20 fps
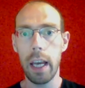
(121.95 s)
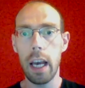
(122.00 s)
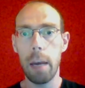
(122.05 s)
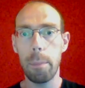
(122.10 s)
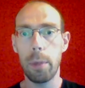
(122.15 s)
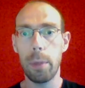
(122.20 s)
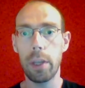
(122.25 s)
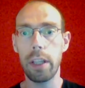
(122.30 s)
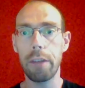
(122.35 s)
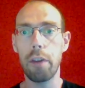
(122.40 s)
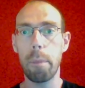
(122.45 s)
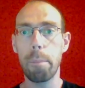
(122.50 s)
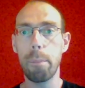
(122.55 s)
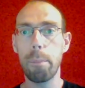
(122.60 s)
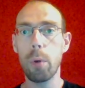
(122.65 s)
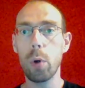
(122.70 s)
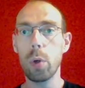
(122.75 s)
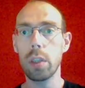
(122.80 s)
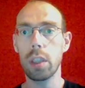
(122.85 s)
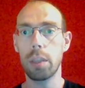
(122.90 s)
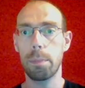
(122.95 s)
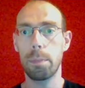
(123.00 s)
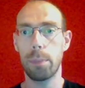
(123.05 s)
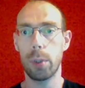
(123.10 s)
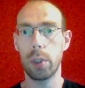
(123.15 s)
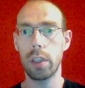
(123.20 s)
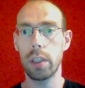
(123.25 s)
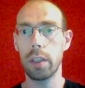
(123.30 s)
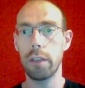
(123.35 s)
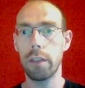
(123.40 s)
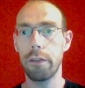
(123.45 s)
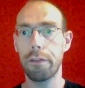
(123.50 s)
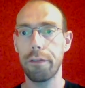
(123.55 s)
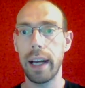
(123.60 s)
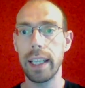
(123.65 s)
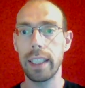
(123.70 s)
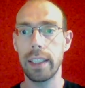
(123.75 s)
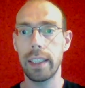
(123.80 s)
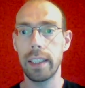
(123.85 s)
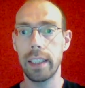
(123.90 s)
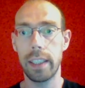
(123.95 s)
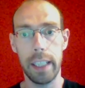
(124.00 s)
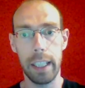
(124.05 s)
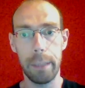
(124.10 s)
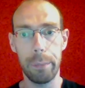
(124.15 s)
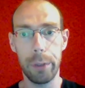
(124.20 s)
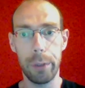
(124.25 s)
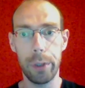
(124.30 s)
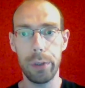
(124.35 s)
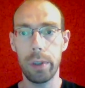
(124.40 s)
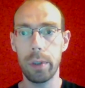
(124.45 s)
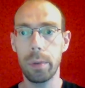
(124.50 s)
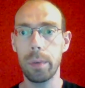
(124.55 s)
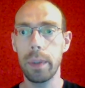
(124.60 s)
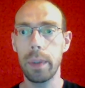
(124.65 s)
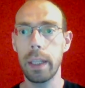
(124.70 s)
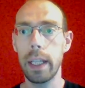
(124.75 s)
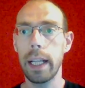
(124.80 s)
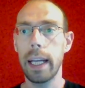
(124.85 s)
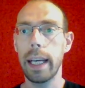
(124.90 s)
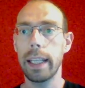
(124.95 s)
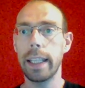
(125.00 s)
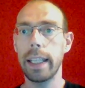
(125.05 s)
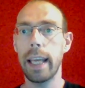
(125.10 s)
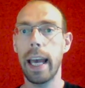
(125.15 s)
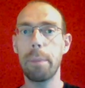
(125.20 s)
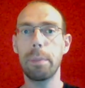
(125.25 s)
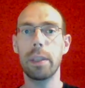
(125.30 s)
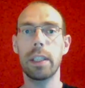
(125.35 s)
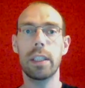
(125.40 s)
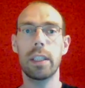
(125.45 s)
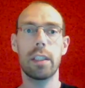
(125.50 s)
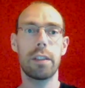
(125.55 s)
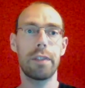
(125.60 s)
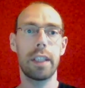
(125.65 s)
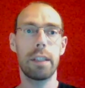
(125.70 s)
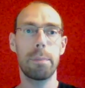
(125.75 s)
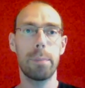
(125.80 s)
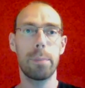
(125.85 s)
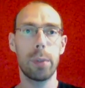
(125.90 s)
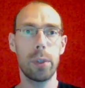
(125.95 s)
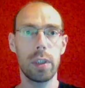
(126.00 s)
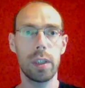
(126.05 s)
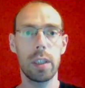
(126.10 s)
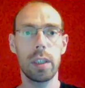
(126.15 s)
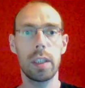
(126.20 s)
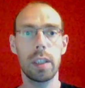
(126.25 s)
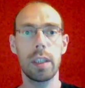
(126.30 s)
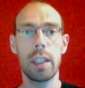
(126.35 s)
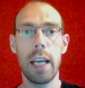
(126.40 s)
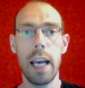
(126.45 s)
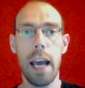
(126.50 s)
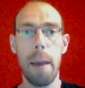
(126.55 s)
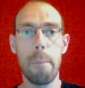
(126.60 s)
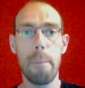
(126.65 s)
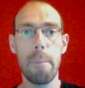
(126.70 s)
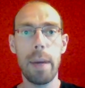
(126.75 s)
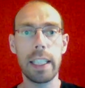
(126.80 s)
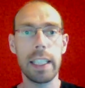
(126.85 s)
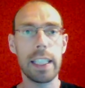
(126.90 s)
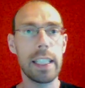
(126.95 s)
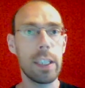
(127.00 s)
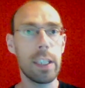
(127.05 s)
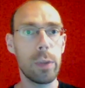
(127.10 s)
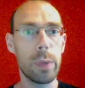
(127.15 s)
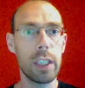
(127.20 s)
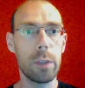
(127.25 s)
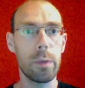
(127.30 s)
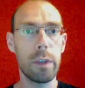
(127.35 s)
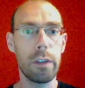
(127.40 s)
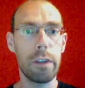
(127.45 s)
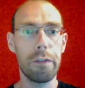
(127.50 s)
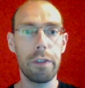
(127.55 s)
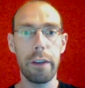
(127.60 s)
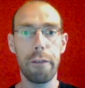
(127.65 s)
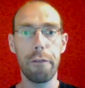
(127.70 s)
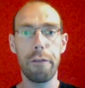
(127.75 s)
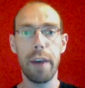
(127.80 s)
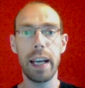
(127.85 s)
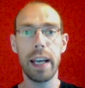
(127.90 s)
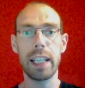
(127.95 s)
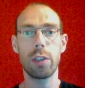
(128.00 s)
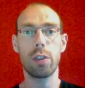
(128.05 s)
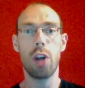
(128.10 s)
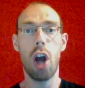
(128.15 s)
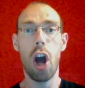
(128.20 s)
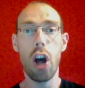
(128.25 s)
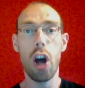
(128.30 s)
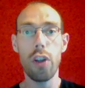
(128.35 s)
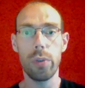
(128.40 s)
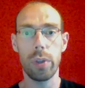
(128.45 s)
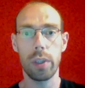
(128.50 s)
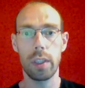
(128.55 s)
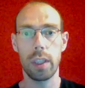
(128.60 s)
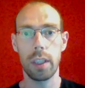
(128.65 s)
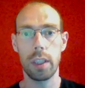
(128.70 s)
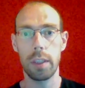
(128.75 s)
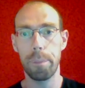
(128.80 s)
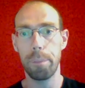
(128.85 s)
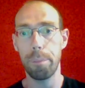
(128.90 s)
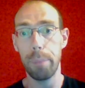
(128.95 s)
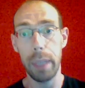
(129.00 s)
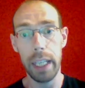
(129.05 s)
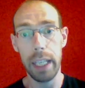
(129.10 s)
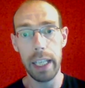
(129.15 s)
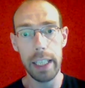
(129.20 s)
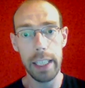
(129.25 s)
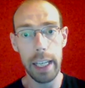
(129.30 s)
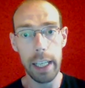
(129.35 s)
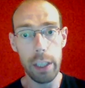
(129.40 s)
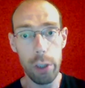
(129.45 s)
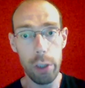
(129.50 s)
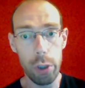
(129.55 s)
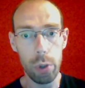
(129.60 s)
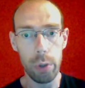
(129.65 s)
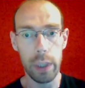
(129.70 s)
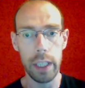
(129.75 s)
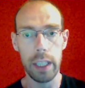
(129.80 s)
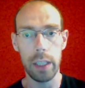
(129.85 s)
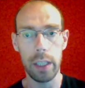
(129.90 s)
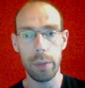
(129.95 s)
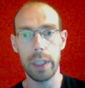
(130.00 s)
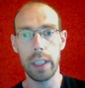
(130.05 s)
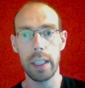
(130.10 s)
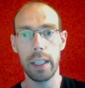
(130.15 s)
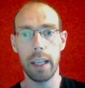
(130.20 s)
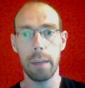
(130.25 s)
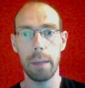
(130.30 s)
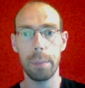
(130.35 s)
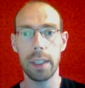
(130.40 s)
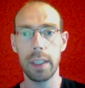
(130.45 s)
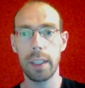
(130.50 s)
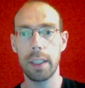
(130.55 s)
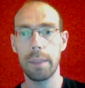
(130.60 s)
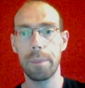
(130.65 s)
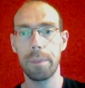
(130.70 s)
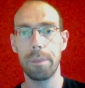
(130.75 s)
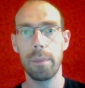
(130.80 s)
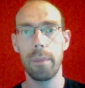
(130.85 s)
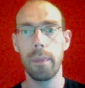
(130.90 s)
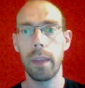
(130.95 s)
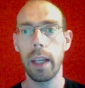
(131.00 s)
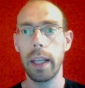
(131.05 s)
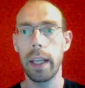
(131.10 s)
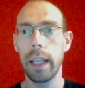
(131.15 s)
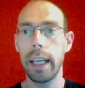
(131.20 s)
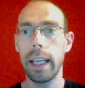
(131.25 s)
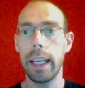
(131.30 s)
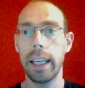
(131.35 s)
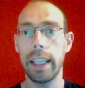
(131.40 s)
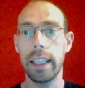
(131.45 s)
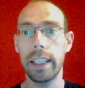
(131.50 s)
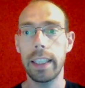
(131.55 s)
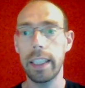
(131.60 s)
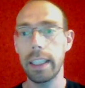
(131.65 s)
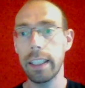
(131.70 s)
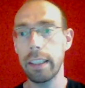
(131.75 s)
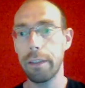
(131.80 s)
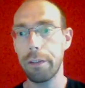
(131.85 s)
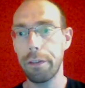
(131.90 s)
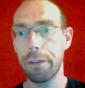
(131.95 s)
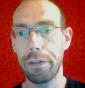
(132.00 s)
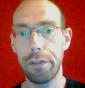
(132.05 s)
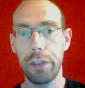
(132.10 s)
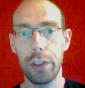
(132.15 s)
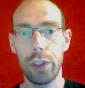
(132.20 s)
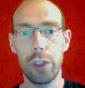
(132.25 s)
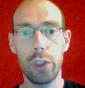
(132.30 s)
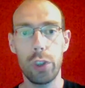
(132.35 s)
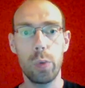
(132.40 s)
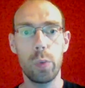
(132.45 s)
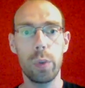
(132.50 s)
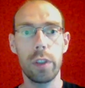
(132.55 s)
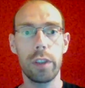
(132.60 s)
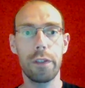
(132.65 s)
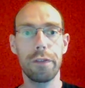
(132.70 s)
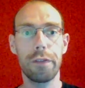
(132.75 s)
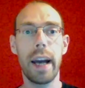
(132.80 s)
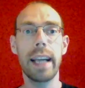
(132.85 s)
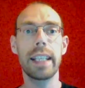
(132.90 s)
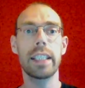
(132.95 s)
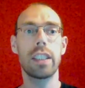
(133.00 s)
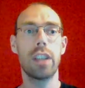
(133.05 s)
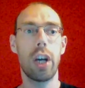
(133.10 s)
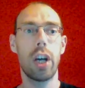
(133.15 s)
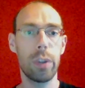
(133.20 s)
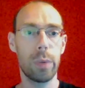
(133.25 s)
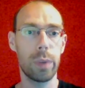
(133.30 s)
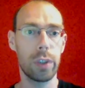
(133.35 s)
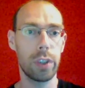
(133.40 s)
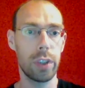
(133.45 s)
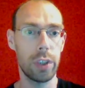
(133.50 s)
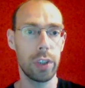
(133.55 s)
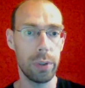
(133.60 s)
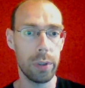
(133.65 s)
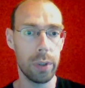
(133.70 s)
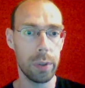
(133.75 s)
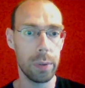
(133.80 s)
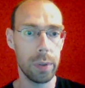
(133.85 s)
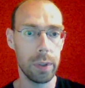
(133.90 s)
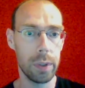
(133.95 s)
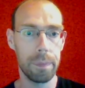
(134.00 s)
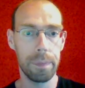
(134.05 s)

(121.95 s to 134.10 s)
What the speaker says: But if the poorest person finds the same euro, the happiness of that person might increase with a factor 100, bigger than your increase in happiness. It is as if you would find 100 euros.